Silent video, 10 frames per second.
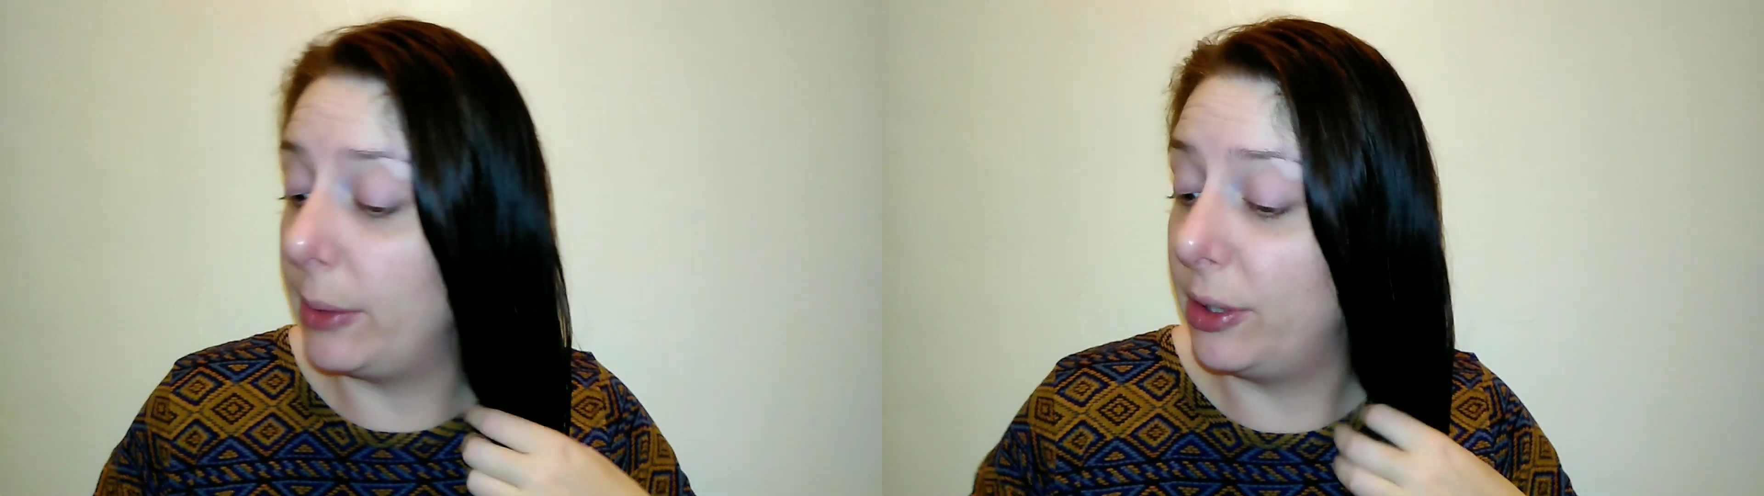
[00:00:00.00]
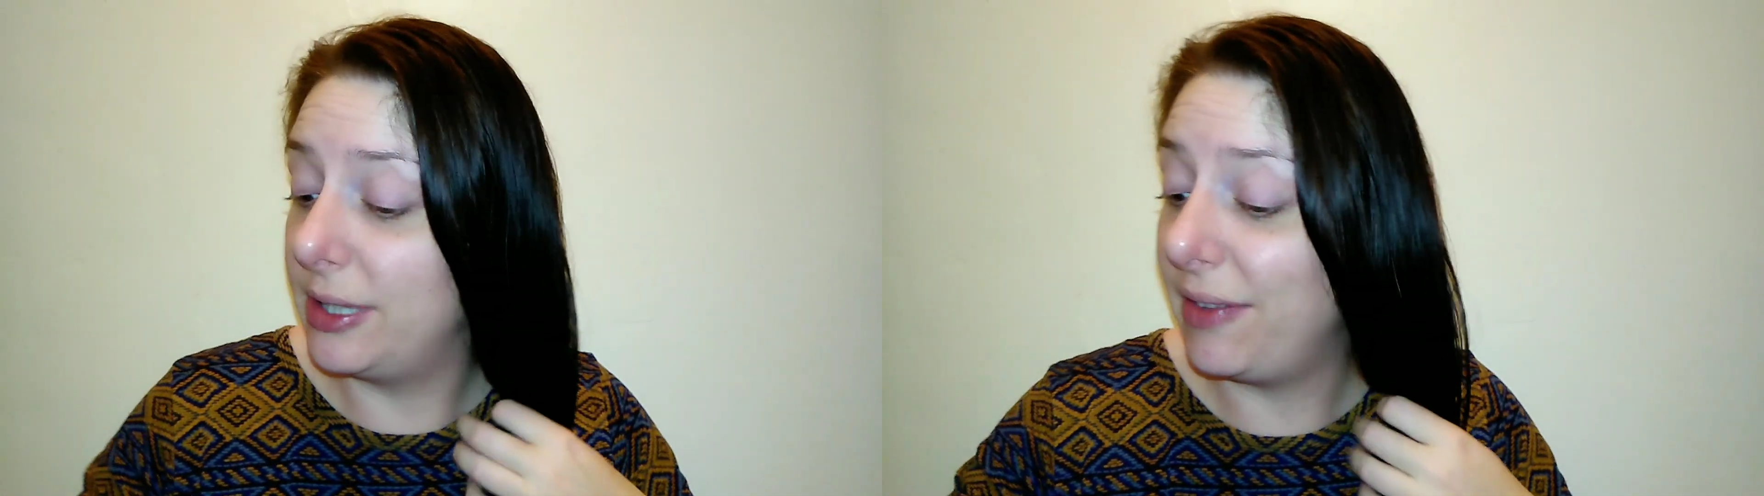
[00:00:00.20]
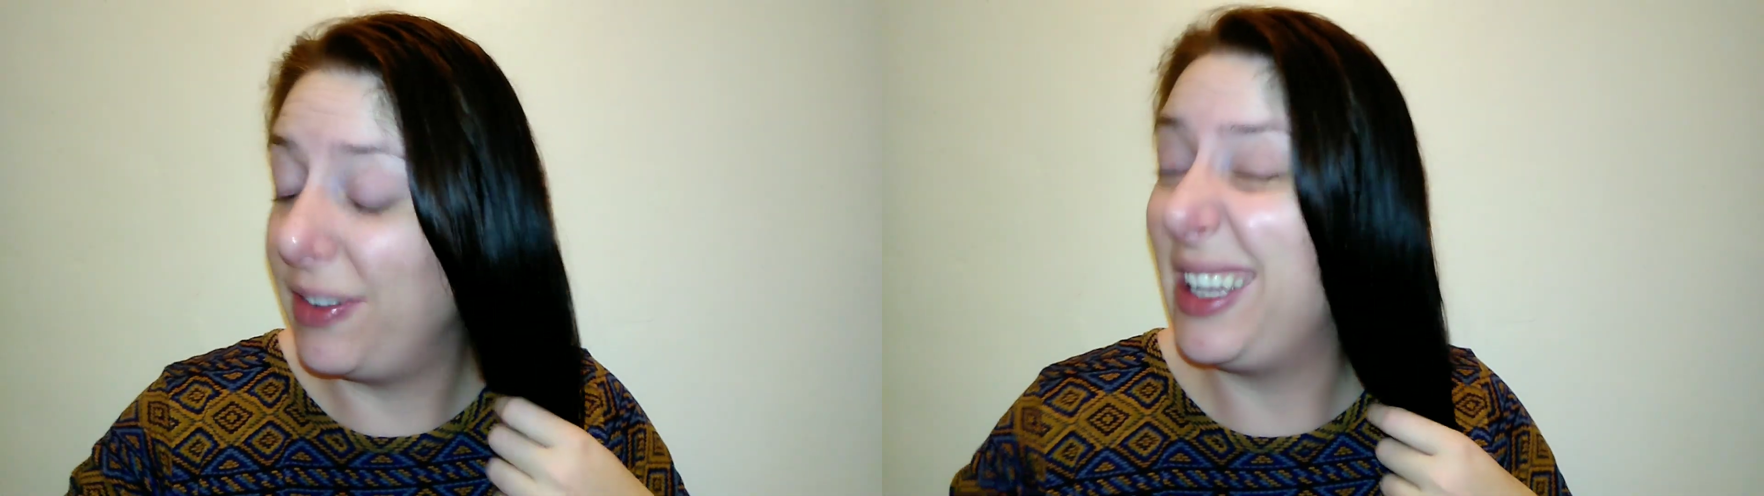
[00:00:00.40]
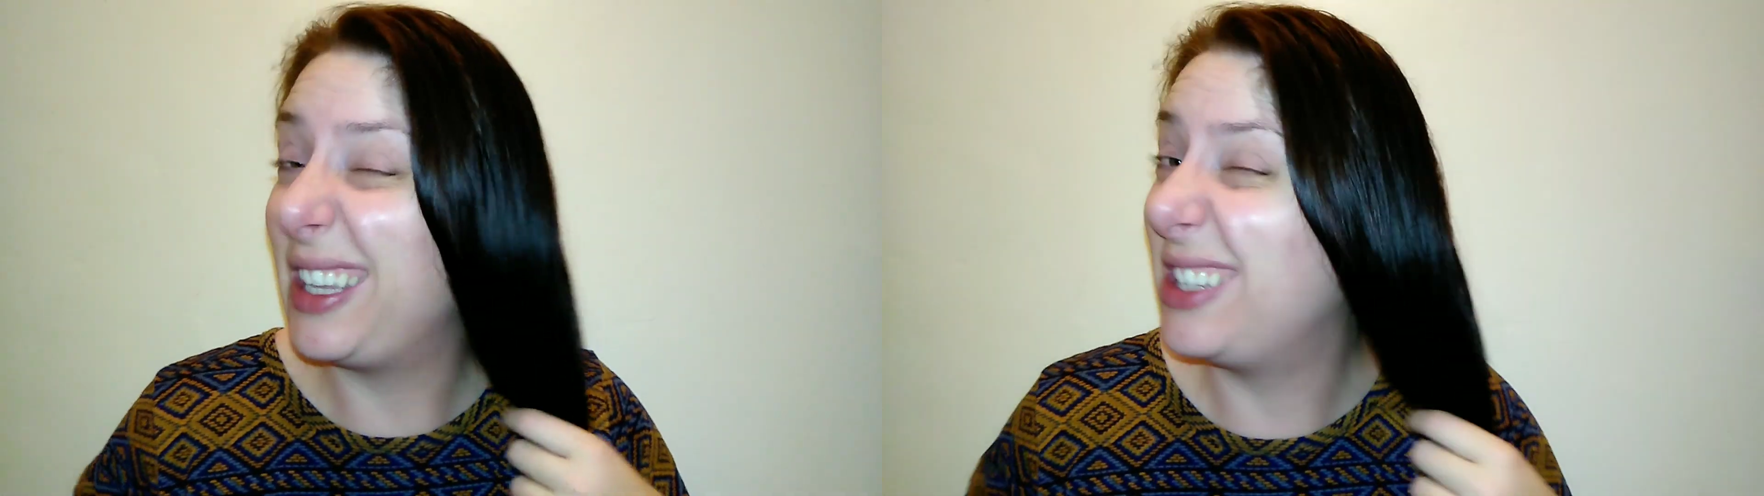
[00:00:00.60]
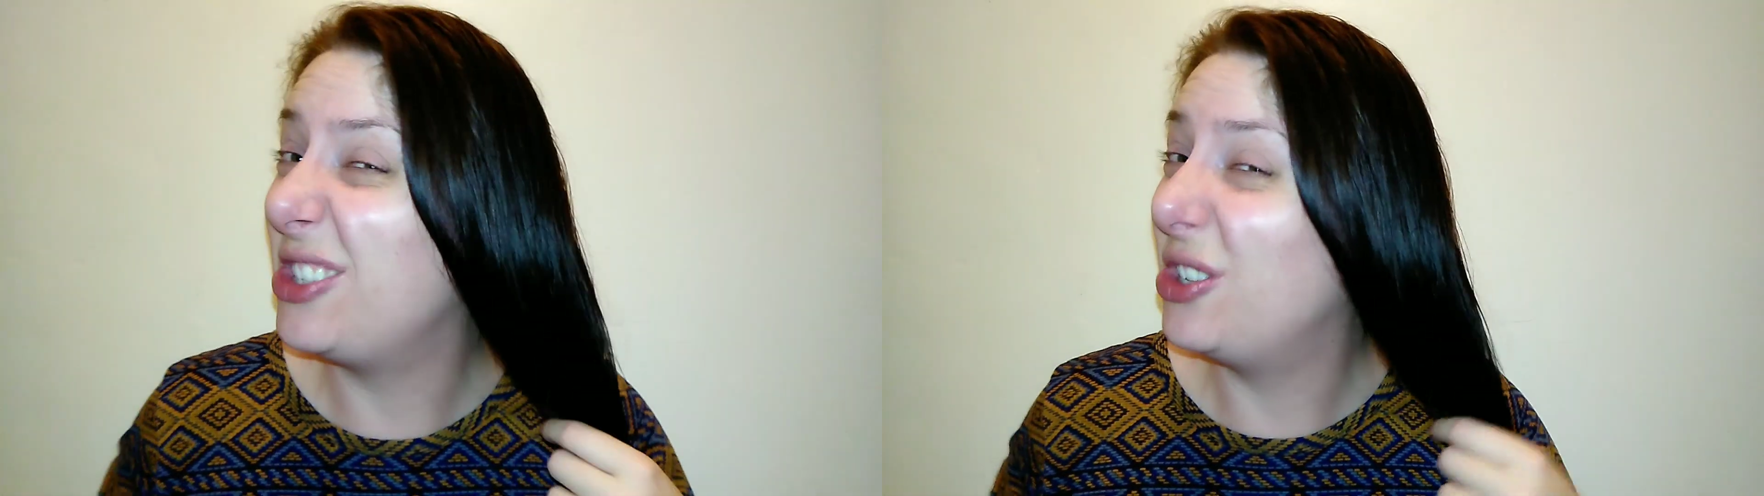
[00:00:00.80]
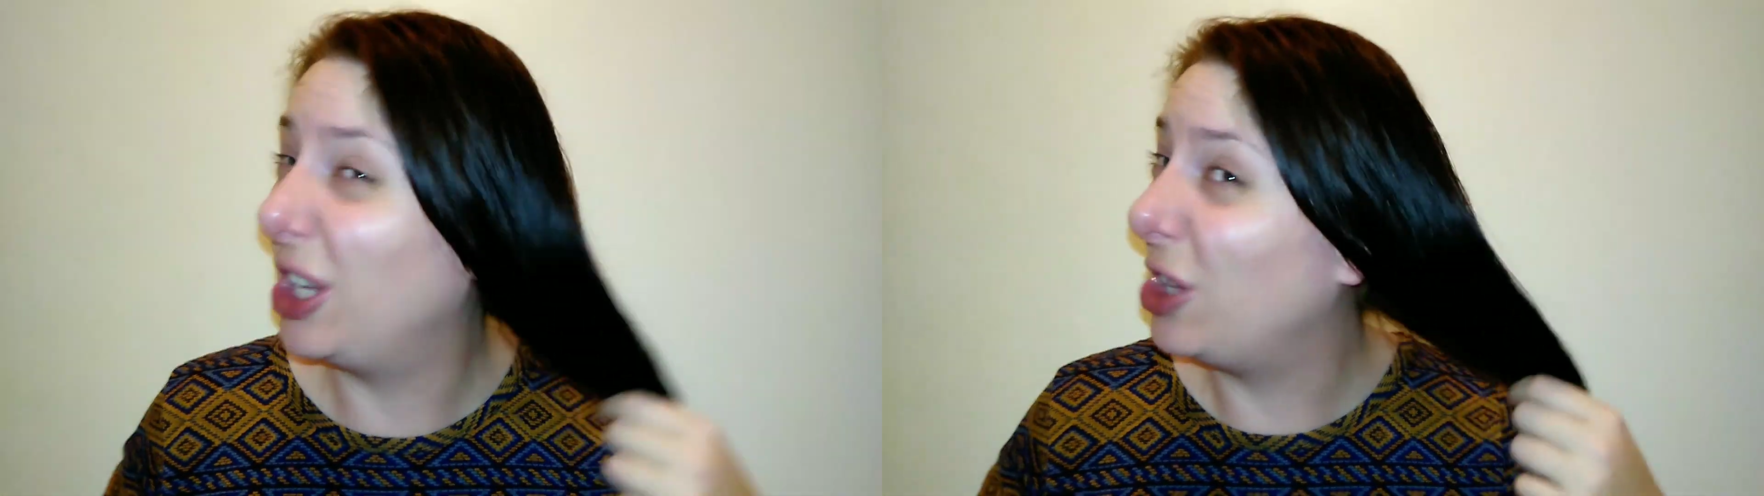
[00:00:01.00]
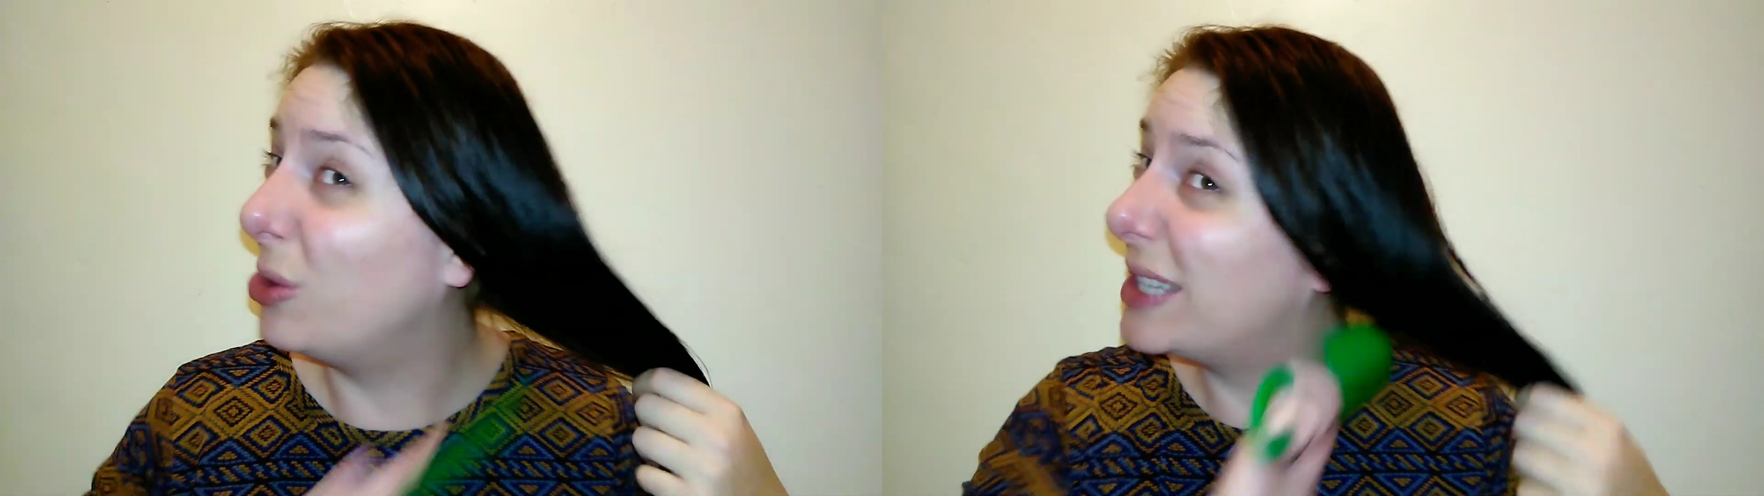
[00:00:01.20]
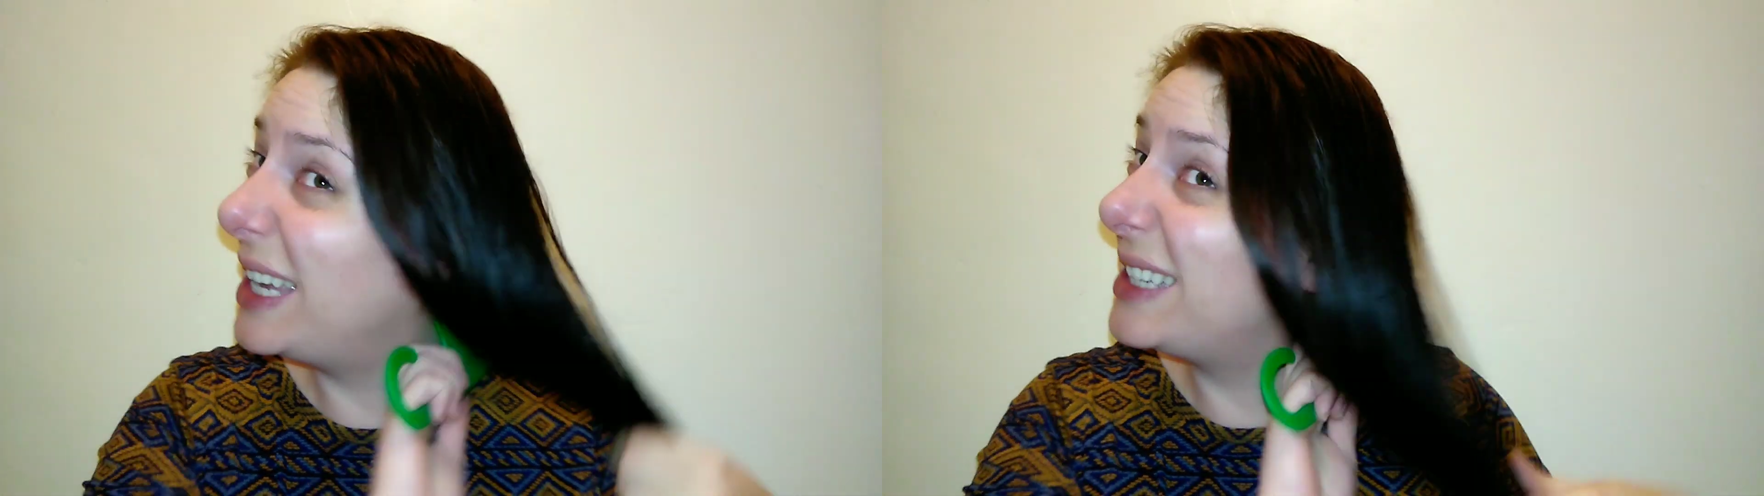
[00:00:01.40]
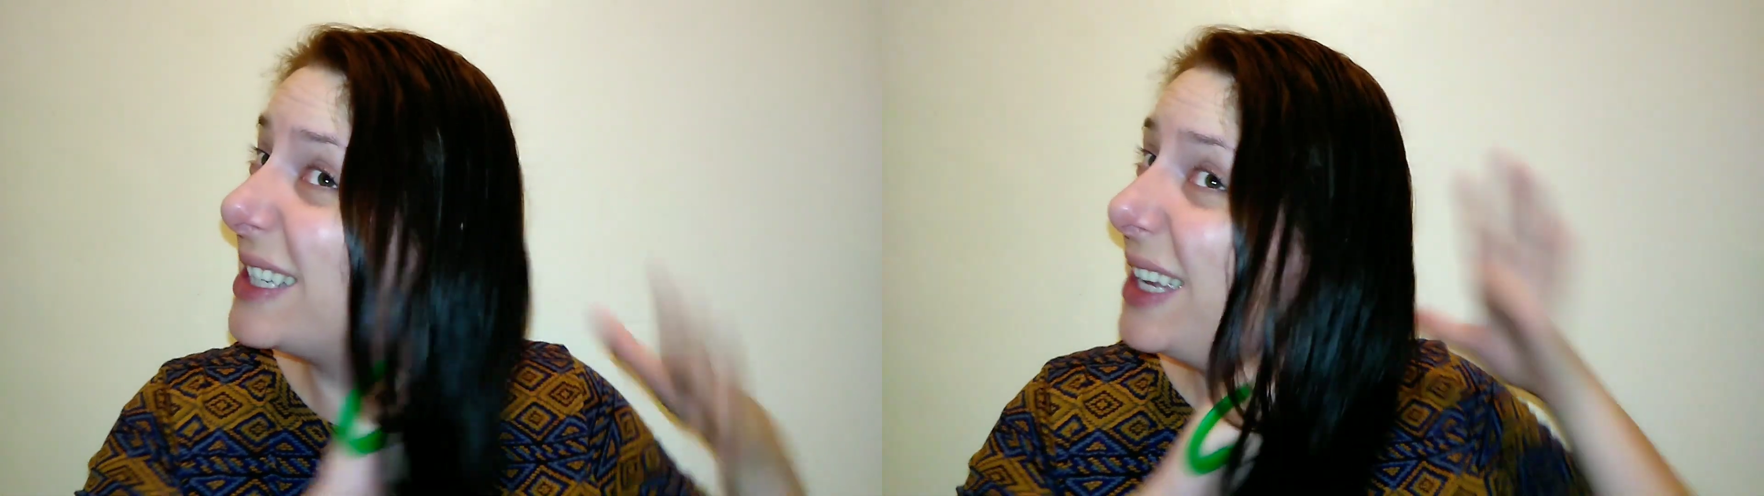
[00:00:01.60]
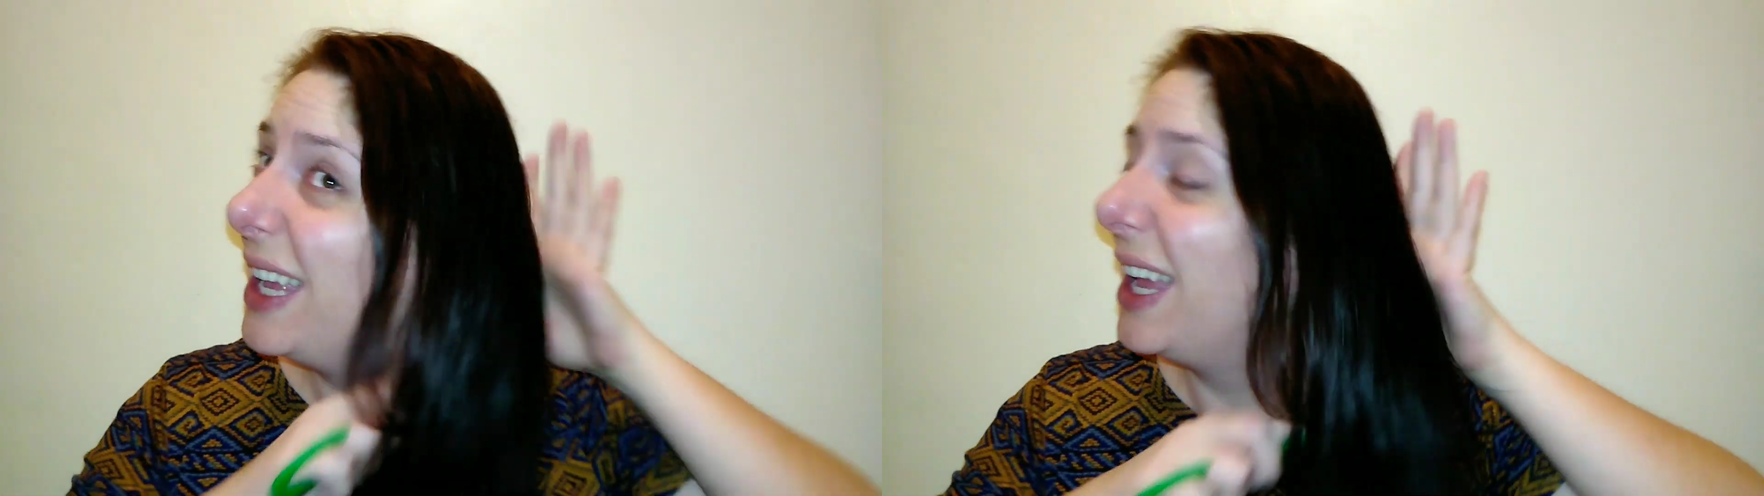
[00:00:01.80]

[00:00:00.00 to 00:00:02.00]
I will definitely continue to use it.